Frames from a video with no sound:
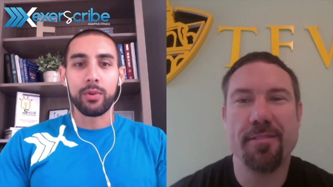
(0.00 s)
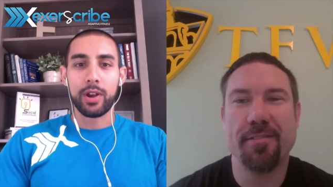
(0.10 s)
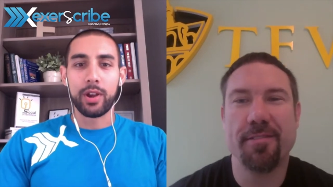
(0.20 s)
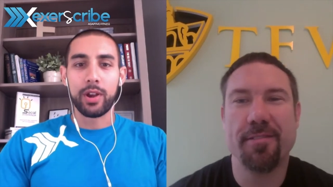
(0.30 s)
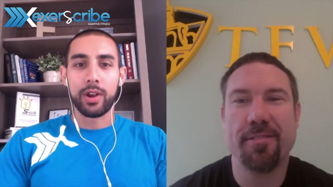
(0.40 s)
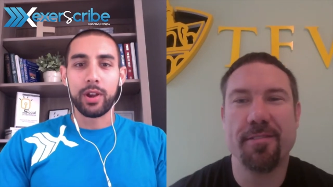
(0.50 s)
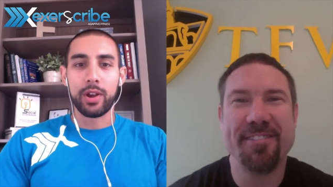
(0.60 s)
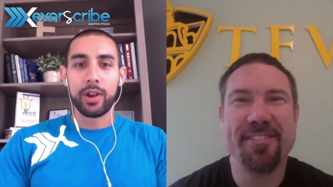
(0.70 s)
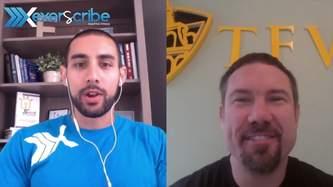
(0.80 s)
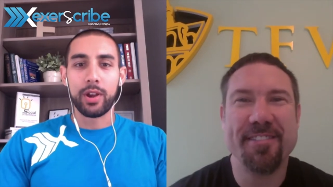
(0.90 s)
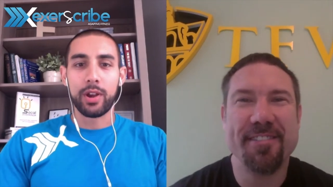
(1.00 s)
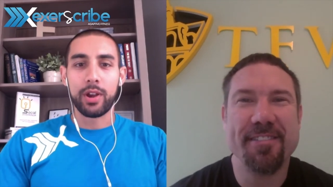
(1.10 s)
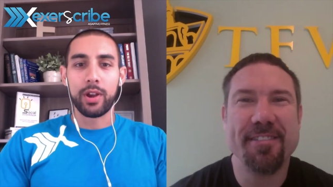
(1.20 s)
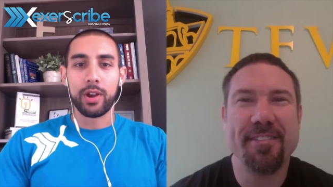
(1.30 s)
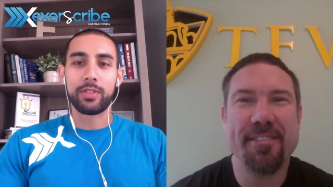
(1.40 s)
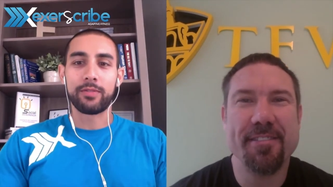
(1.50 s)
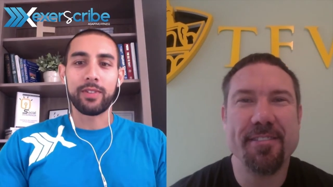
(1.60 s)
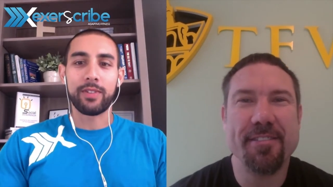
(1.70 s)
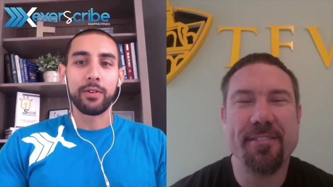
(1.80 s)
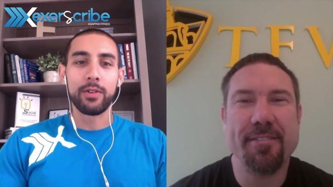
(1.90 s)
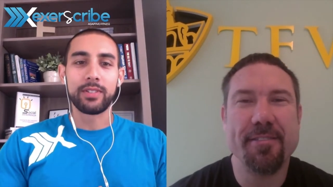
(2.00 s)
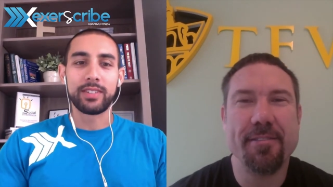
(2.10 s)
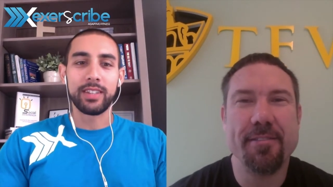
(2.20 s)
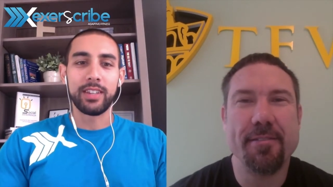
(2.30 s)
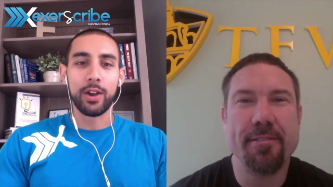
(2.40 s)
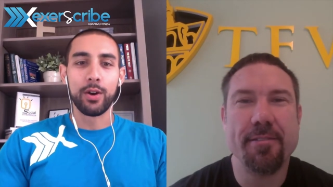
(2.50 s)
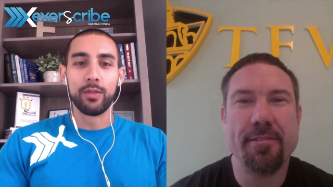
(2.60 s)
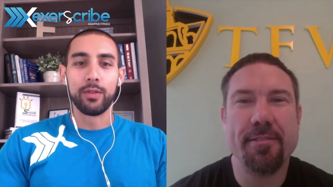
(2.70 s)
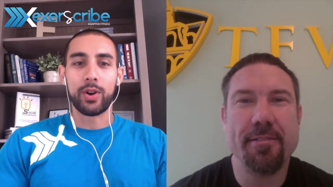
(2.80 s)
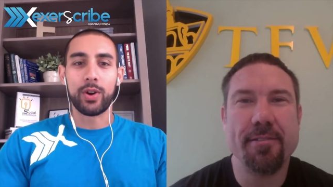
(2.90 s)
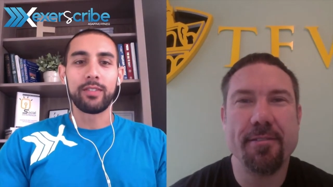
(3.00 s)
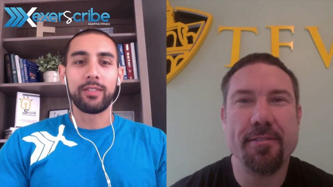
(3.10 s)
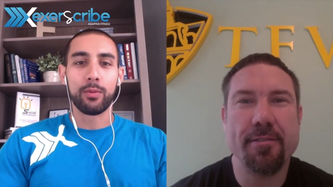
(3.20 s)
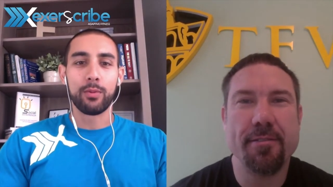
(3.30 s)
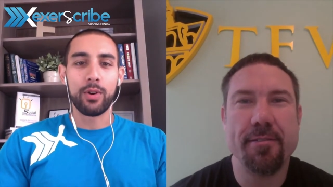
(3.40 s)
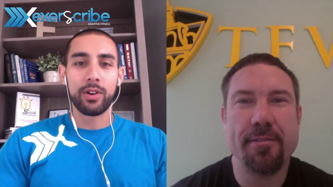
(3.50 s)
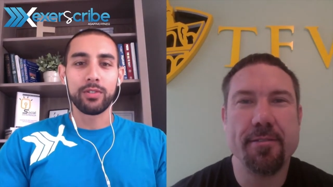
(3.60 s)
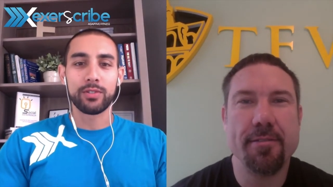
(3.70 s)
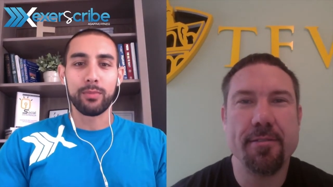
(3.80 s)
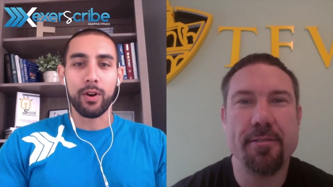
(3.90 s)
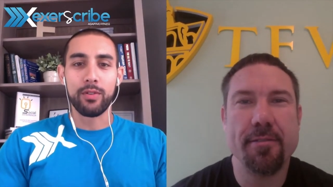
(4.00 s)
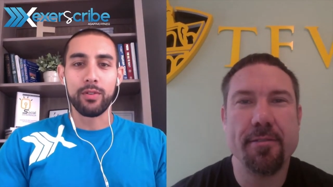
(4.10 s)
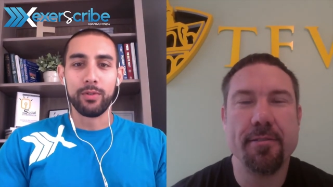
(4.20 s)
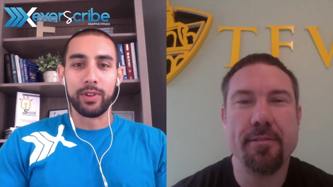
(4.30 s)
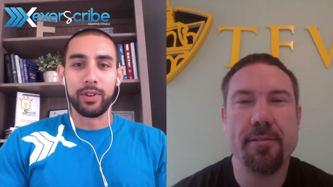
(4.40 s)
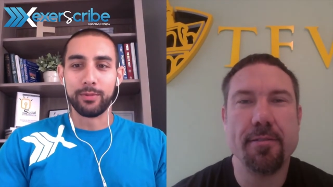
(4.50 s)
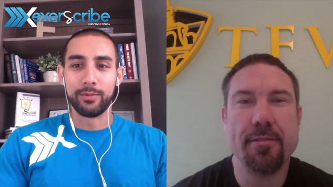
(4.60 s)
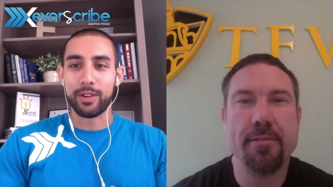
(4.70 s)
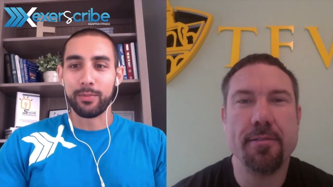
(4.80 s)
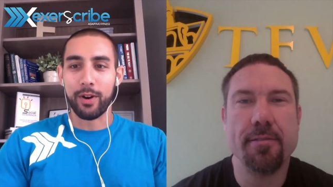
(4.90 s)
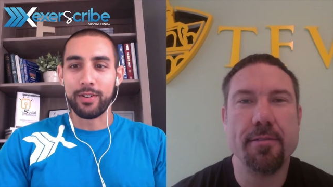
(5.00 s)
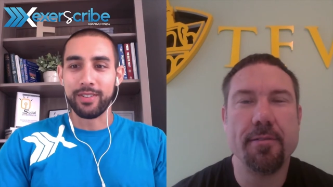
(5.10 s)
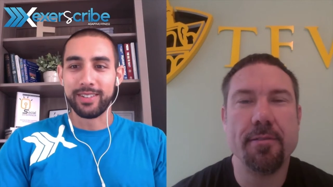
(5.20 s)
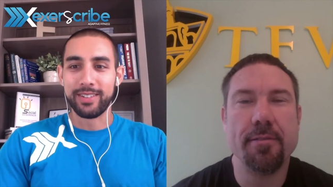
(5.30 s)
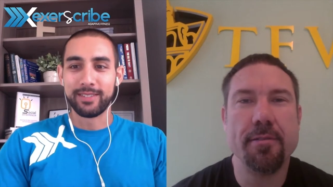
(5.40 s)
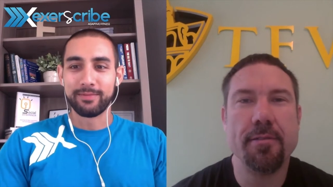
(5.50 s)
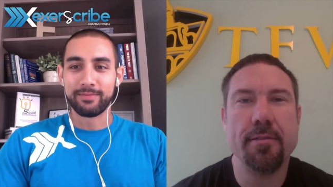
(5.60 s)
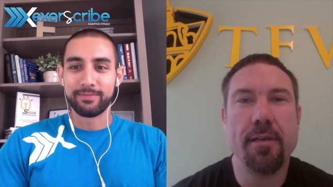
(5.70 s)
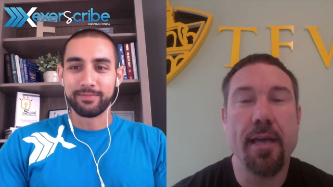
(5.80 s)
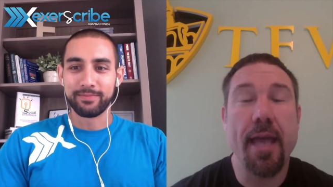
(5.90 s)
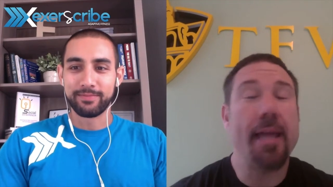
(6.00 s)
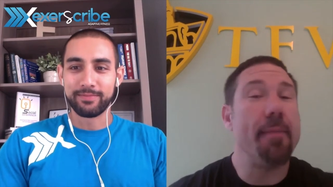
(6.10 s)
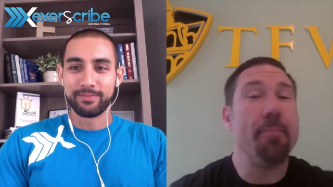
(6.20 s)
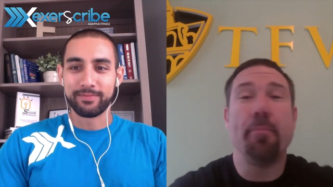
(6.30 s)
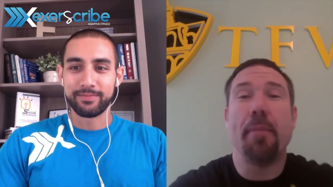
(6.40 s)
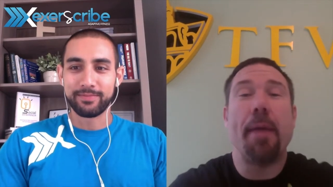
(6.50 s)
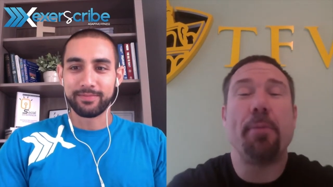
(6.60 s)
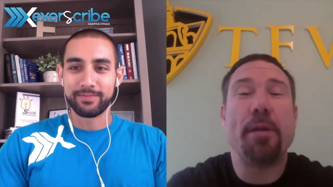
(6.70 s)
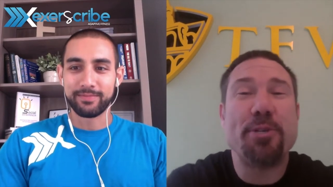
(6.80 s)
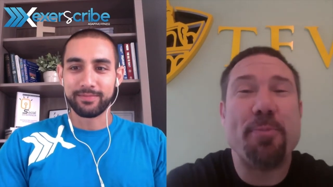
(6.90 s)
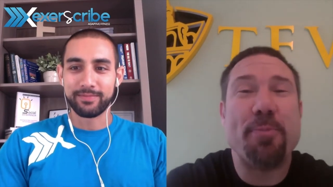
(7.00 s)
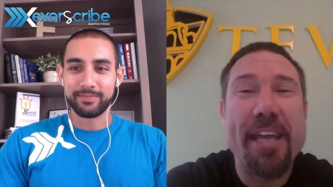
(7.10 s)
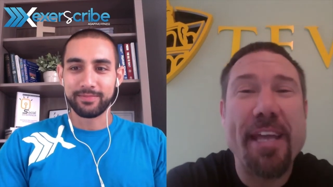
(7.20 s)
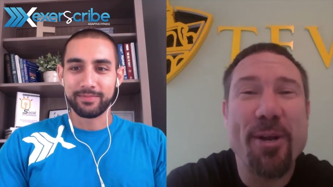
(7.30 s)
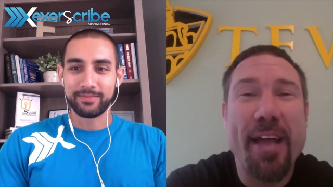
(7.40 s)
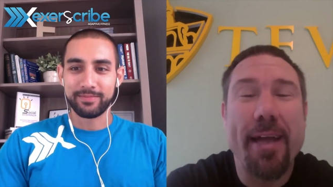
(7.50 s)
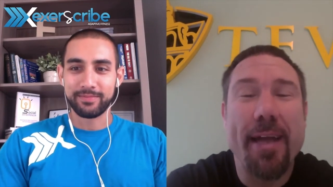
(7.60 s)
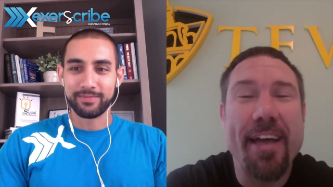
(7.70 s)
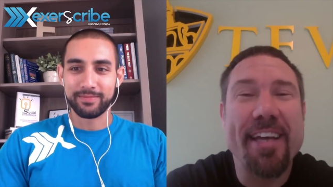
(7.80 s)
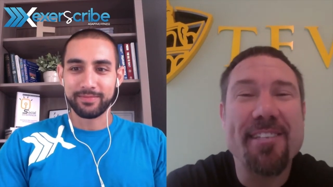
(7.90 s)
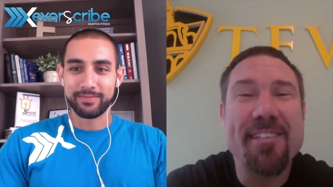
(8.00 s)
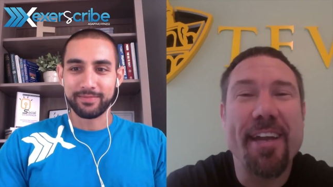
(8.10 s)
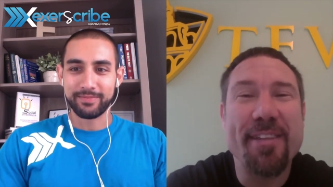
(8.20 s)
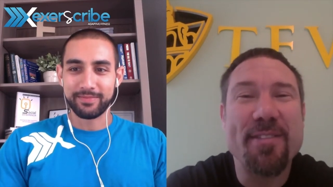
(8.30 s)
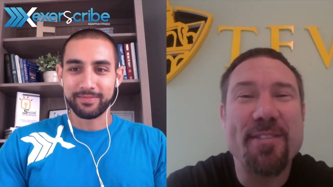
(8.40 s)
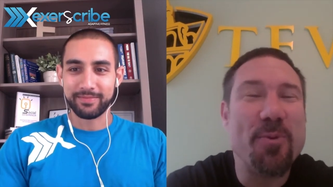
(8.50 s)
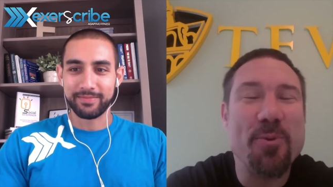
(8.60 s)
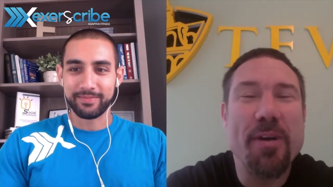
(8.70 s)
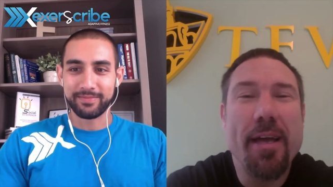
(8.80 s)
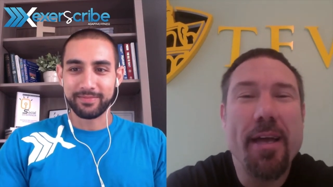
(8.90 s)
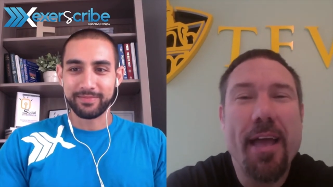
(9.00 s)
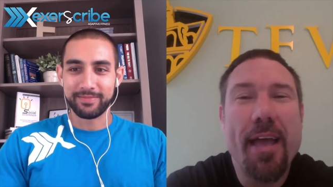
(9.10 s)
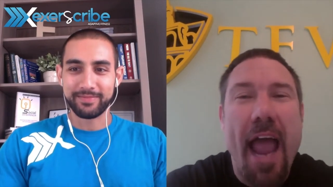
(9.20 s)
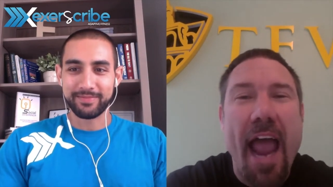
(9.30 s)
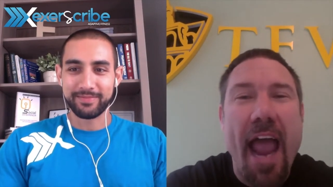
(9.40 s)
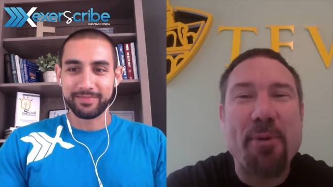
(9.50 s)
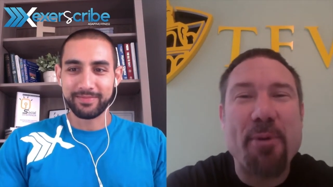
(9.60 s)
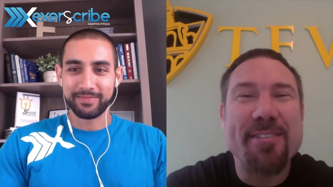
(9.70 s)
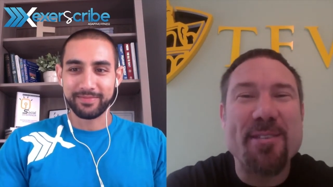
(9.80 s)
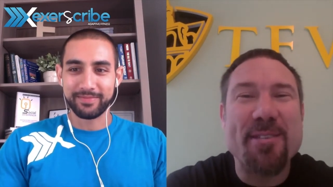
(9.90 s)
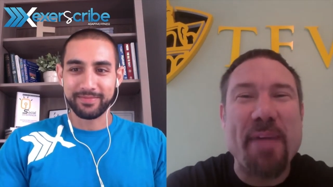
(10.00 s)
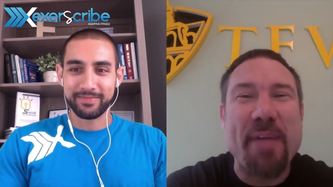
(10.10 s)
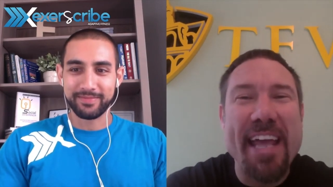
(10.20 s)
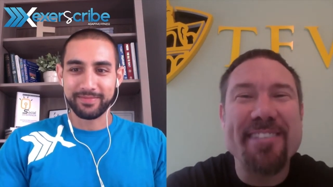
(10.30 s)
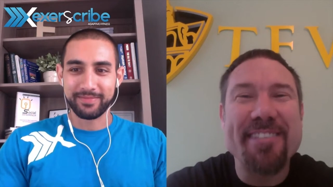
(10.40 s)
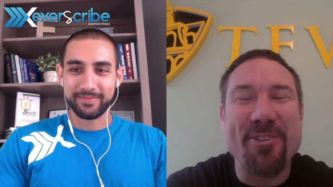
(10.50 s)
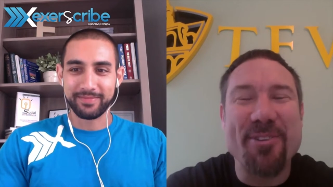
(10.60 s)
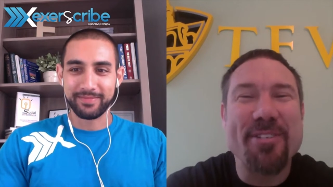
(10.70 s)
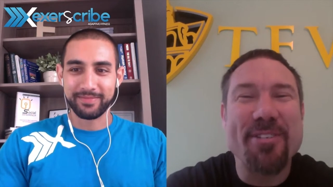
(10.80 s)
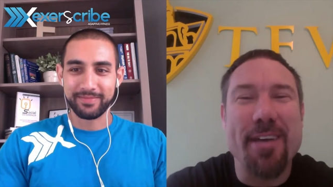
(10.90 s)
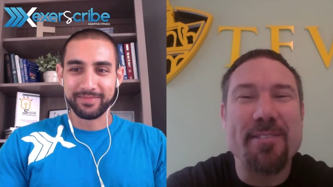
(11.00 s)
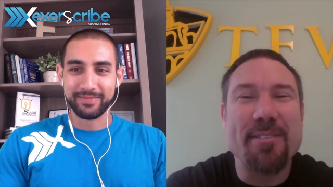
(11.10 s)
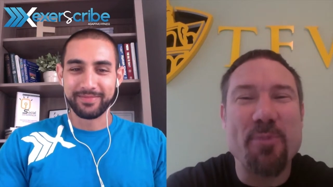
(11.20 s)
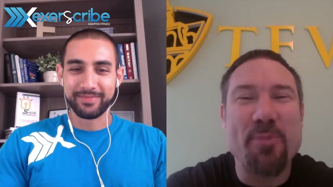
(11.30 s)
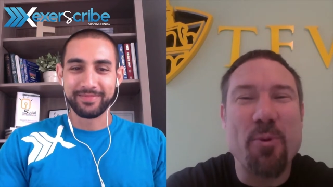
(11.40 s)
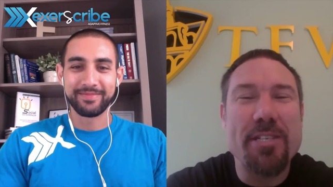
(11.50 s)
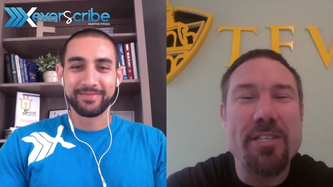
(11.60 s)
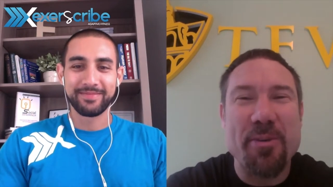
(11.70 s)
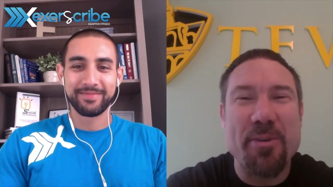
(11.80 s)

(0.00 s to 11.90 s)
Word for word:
Speaker 1: here on Exerscribe Radio with the founder and CEO of Training for Warriors, Martin Rooney. Welcome, Martin.
Speaker 2: Hey, my pleasure to be here and uh, excited to hammer out some answers on some questions that